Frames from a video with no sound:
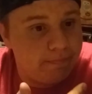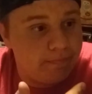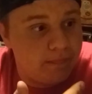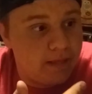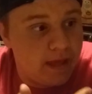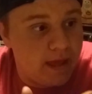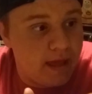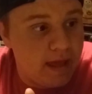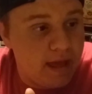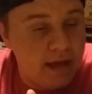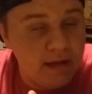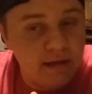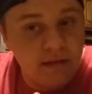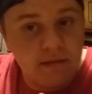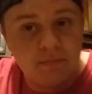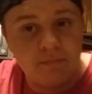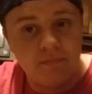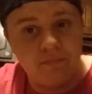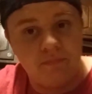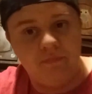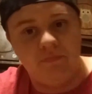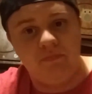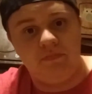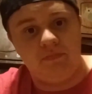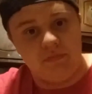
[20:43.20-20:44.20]
And
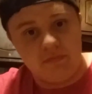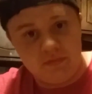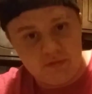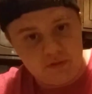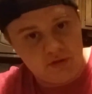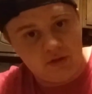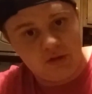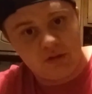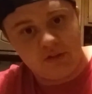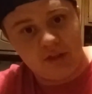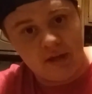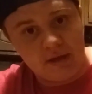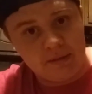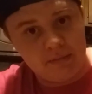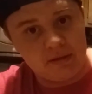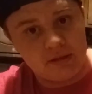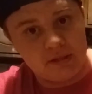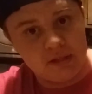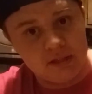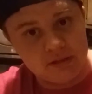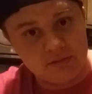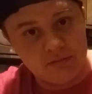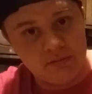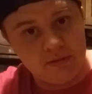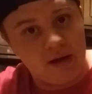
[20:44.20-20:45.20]
the good thing about
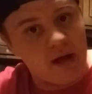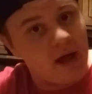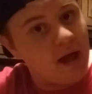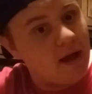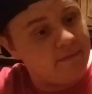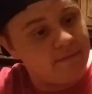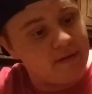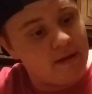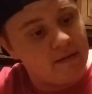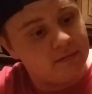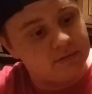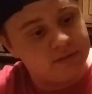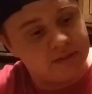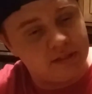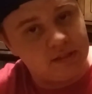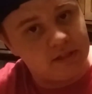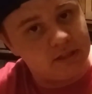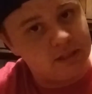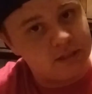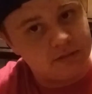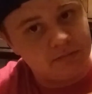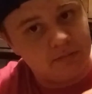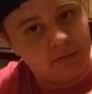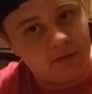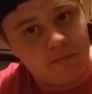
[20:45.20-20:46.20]
this one, I've never seen
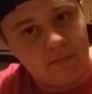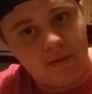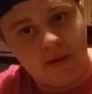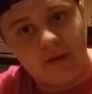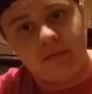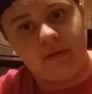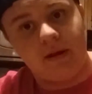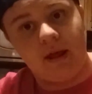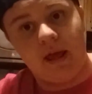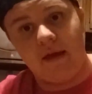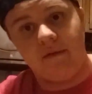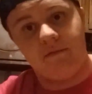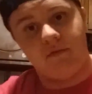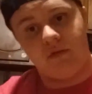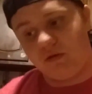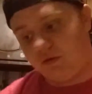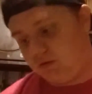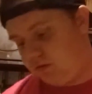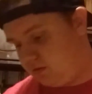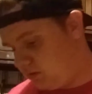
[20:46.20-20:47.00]
this one around ever.